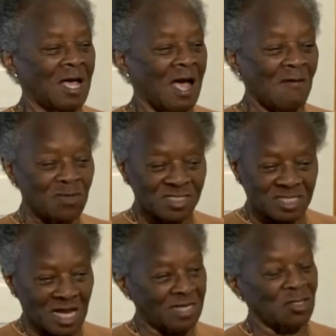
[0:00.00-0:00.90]
I was
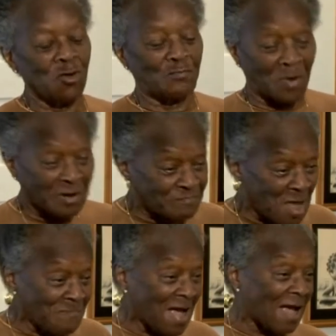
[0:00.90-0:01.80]
telling you, put
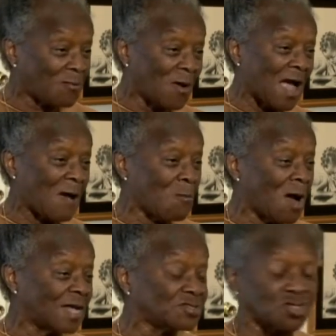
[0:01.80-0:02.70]
me back where I
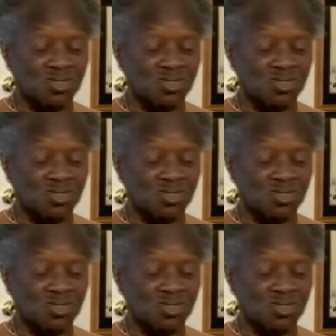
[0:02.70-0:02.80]
was,